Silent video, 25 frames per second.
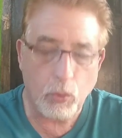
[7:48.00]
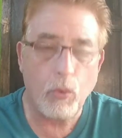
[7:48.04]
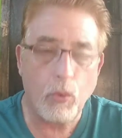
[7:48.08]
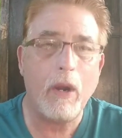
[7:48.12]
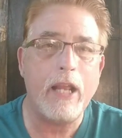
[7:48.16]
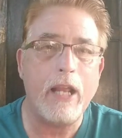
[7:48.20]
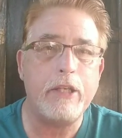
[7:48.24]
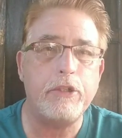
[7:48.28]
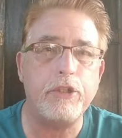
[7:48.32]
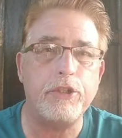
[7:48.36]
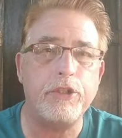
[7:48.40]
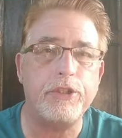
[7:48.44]

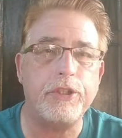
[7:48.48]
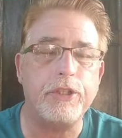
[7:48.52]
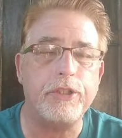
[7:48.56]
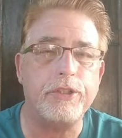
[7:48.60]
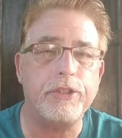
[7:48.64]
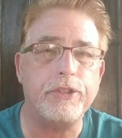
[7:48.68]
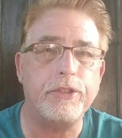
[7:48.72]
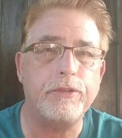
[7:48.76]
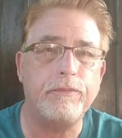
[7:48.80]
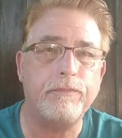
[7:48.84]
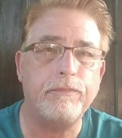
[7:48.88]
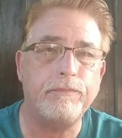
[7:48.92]

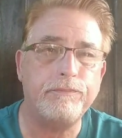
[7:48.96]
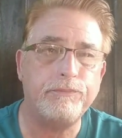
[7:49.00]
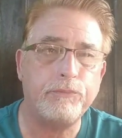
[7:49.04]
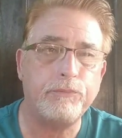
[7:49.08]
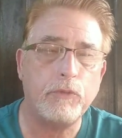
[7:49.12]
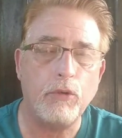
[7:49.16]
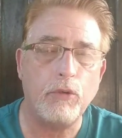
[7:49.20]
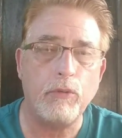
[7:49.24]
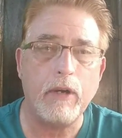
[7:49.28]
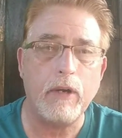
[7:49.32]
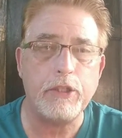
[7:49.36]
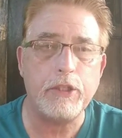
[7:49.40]
Waitresses,
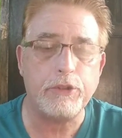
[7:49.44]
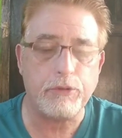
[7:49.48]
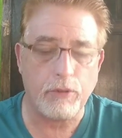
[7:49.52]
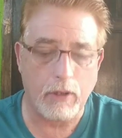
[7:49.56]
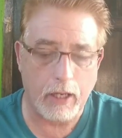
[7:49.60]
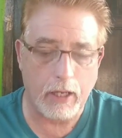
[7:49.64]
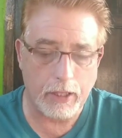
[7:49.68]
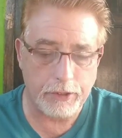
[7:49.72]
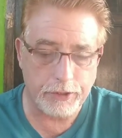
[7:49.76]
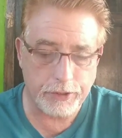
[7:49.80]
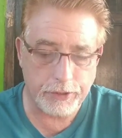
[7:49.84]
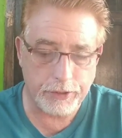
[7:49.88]

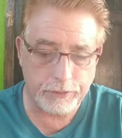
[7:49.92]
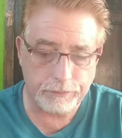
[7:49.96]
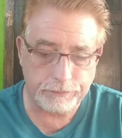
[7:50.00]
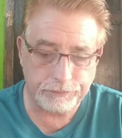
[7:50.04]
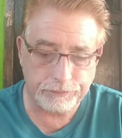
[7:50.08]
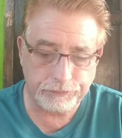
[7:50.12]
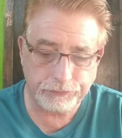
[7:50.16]
restaurants.